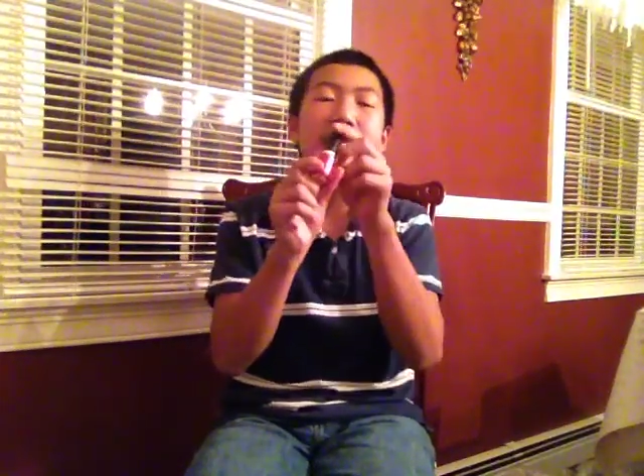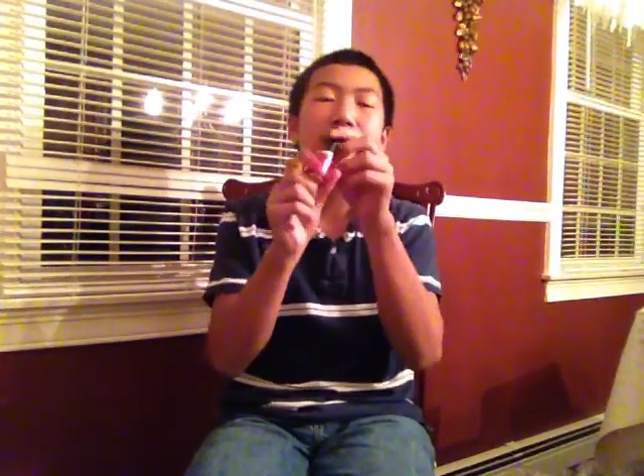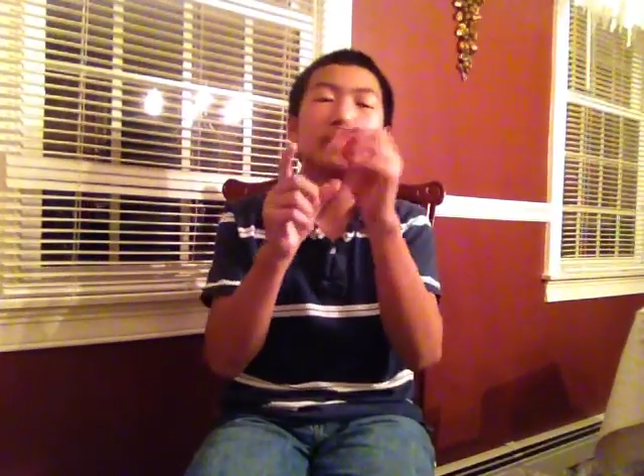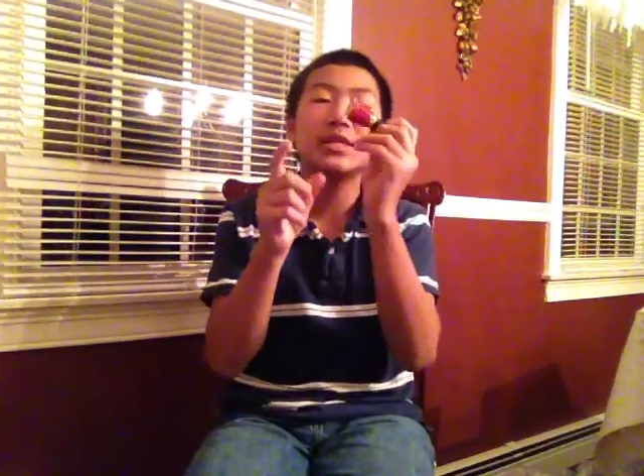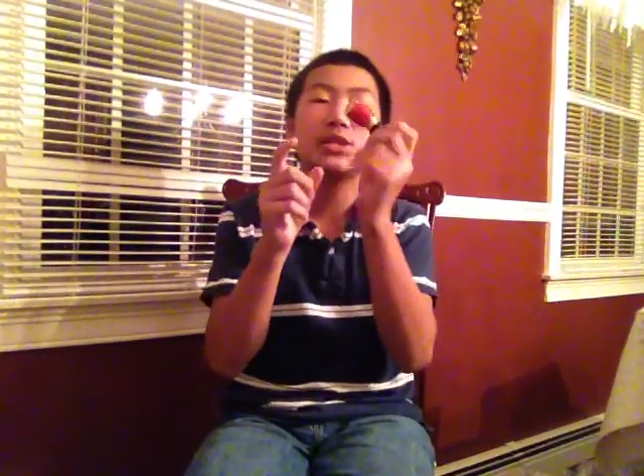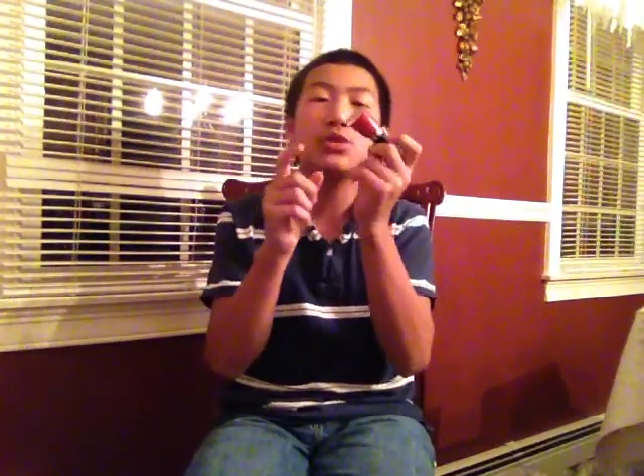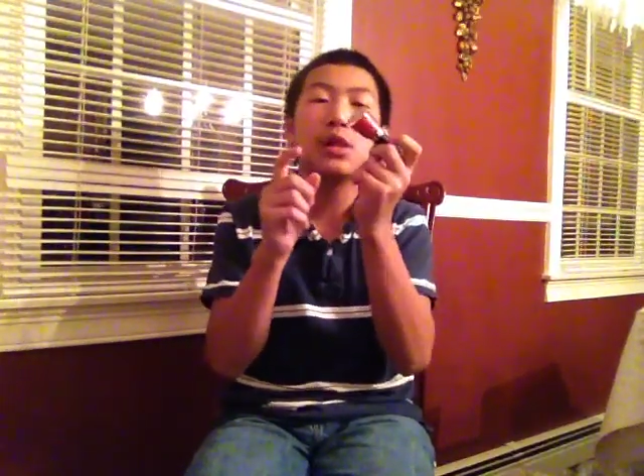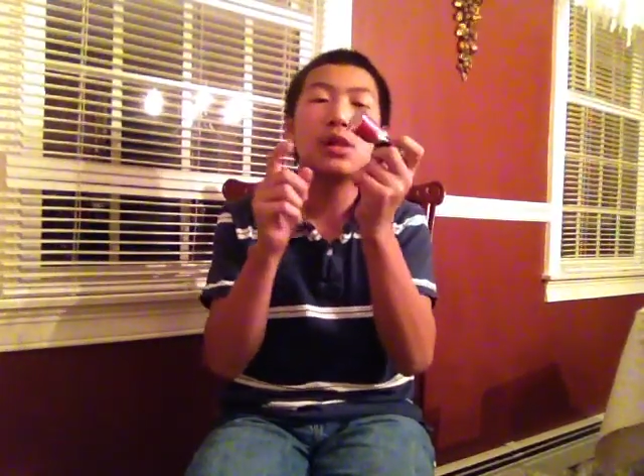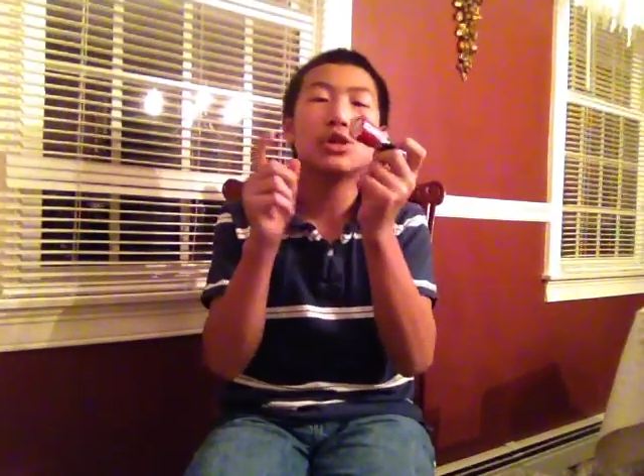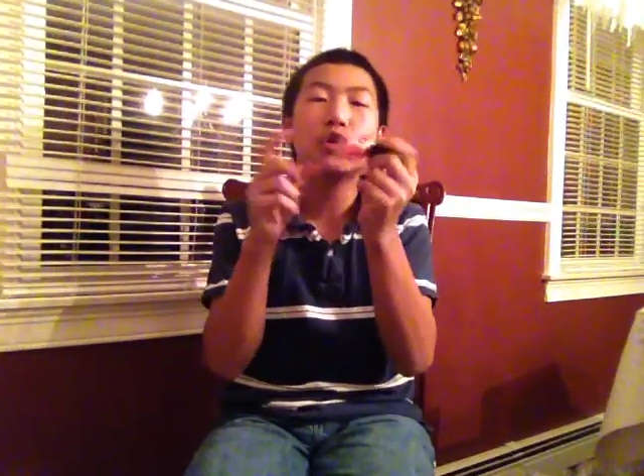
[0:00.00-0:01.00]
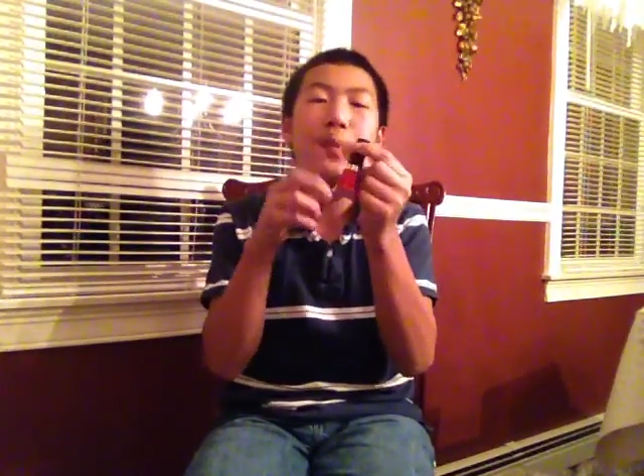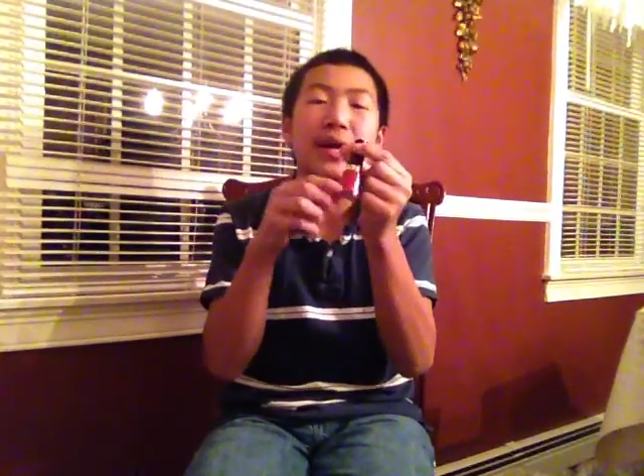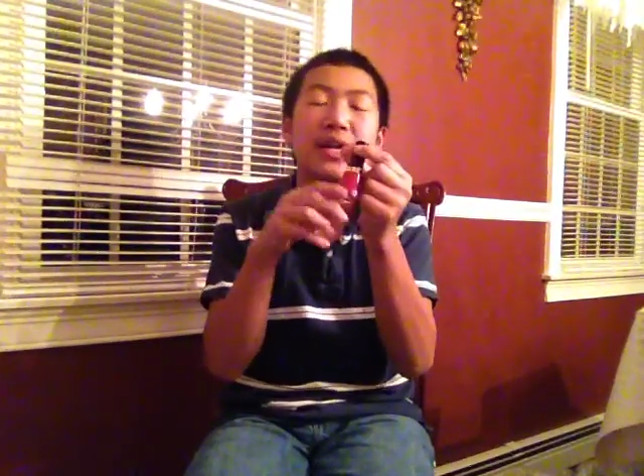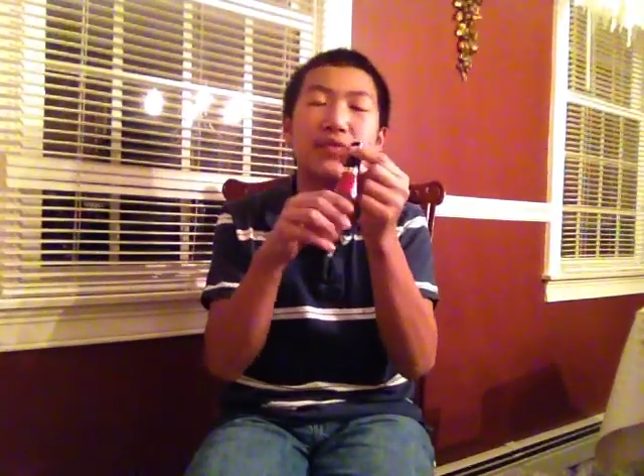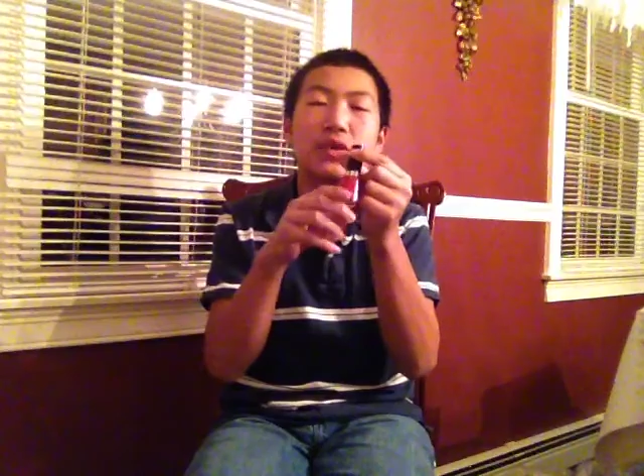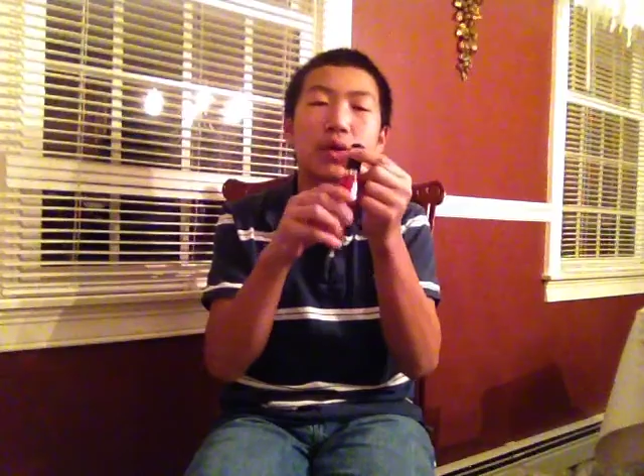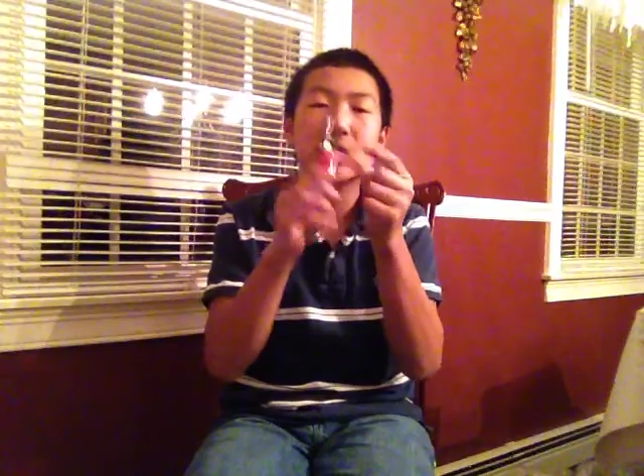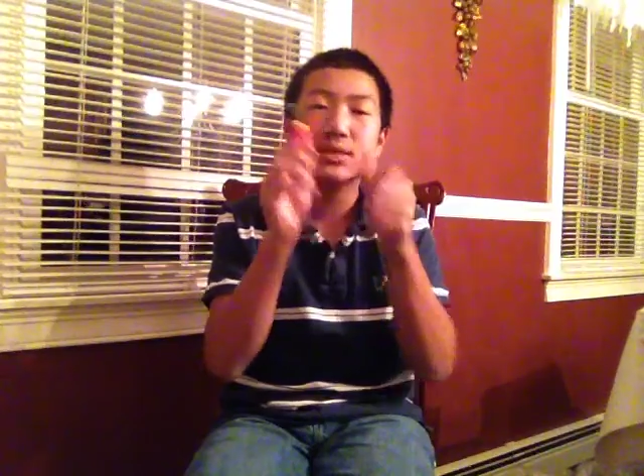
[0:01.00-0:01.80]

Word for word: and there's a $2 coupon if you go on